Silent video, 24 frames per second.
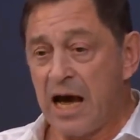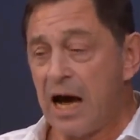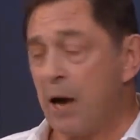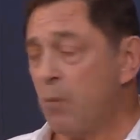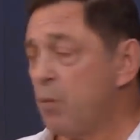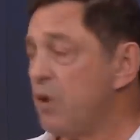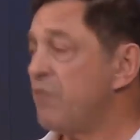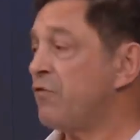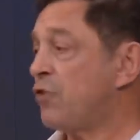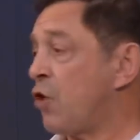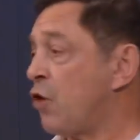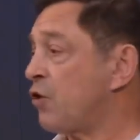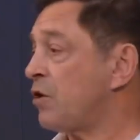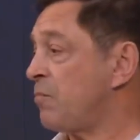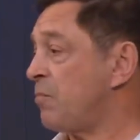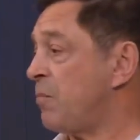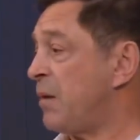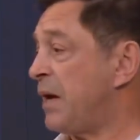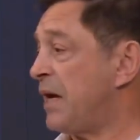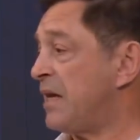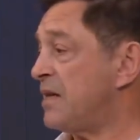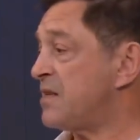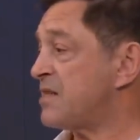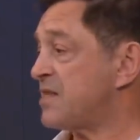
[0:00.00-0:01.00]
And we've got to
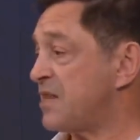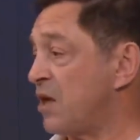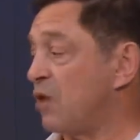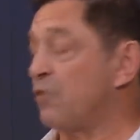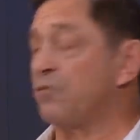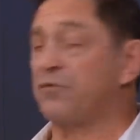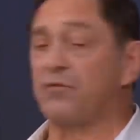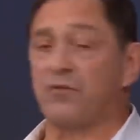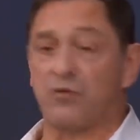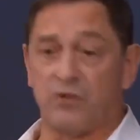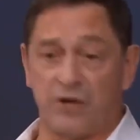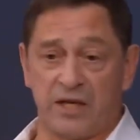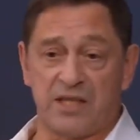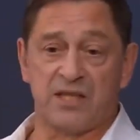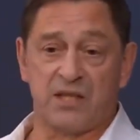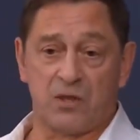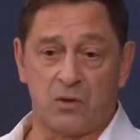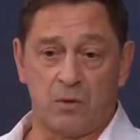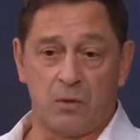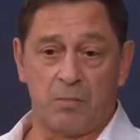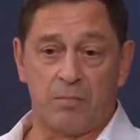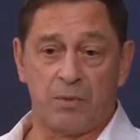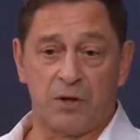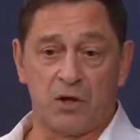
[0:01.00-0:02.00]
be
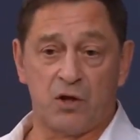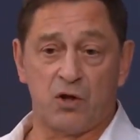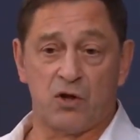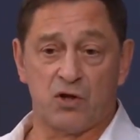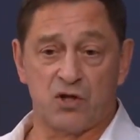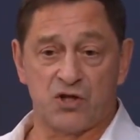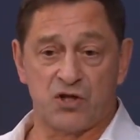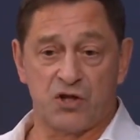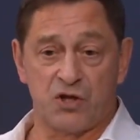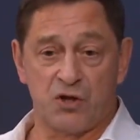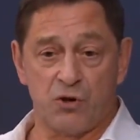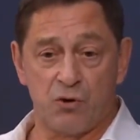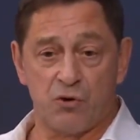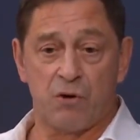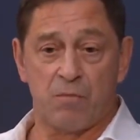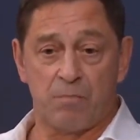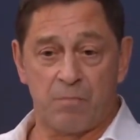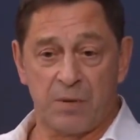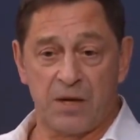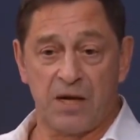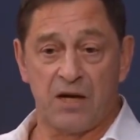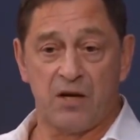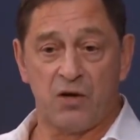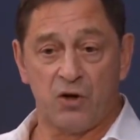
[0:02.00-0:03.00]
self-critical, because the
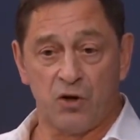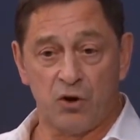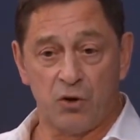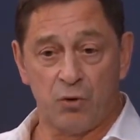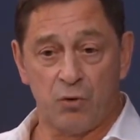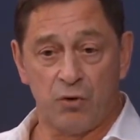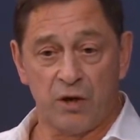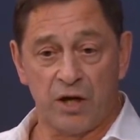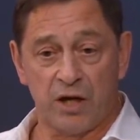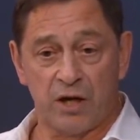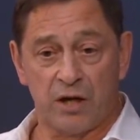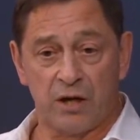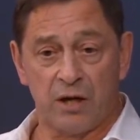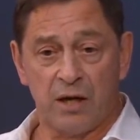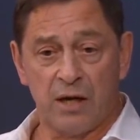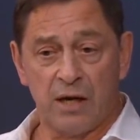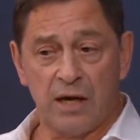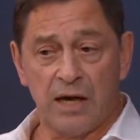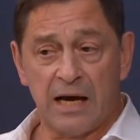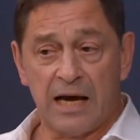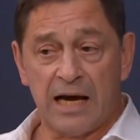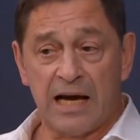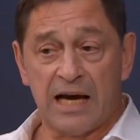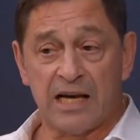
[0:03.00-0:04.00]
European Union
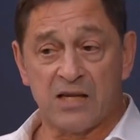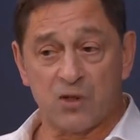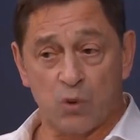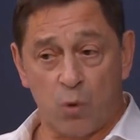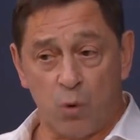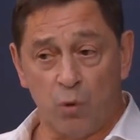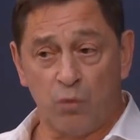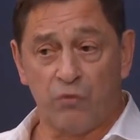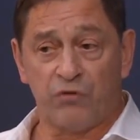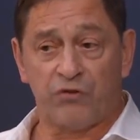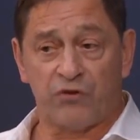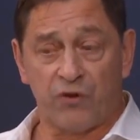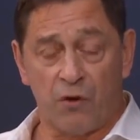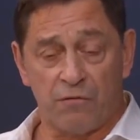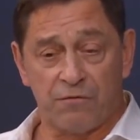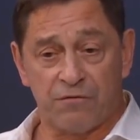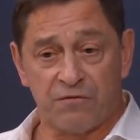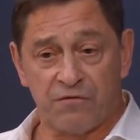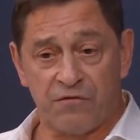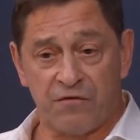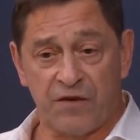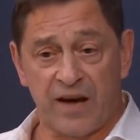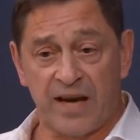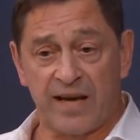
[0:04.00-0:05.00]
has also
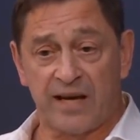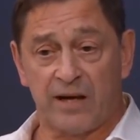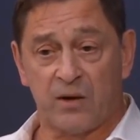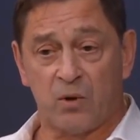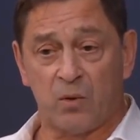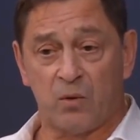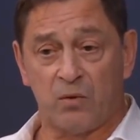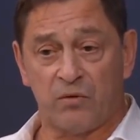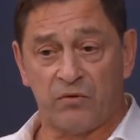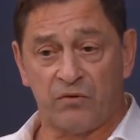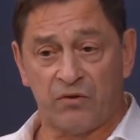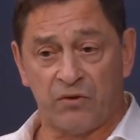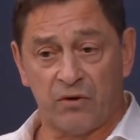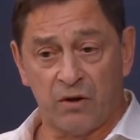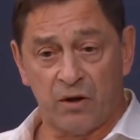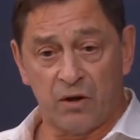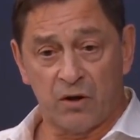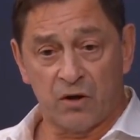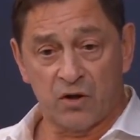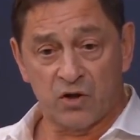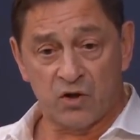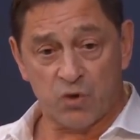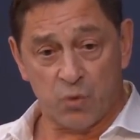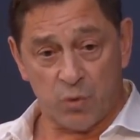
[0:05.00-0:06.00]
failed
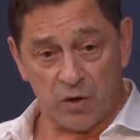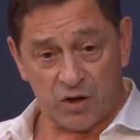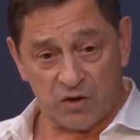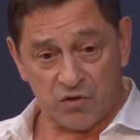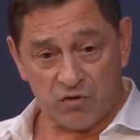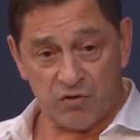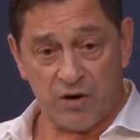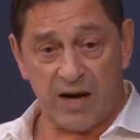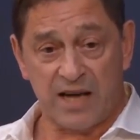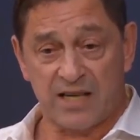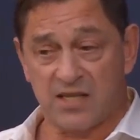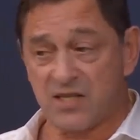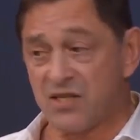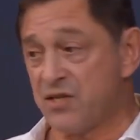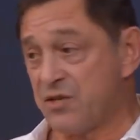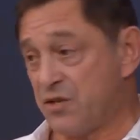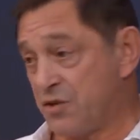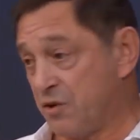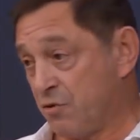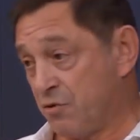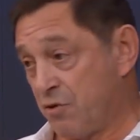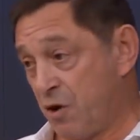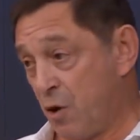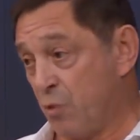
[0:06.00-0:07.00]
to address
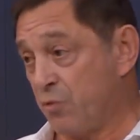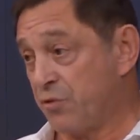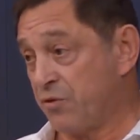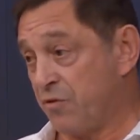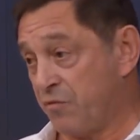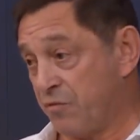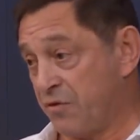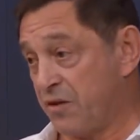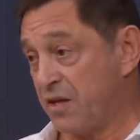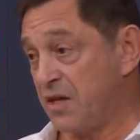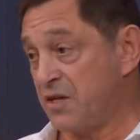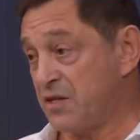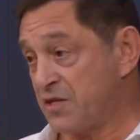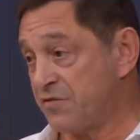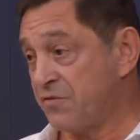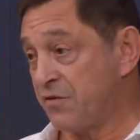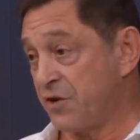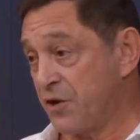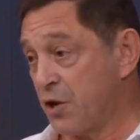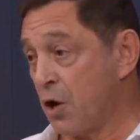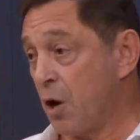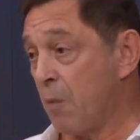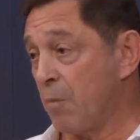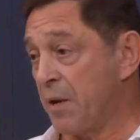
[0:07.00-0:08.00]
the growth of these
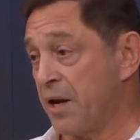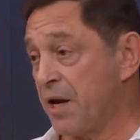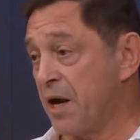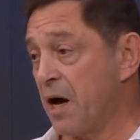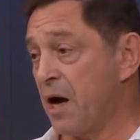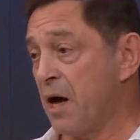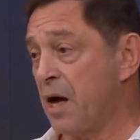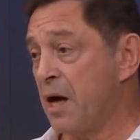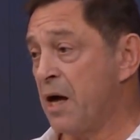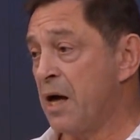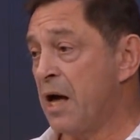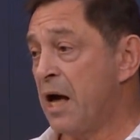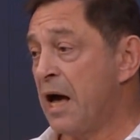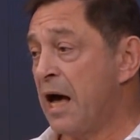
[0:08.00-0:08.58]
phenomena.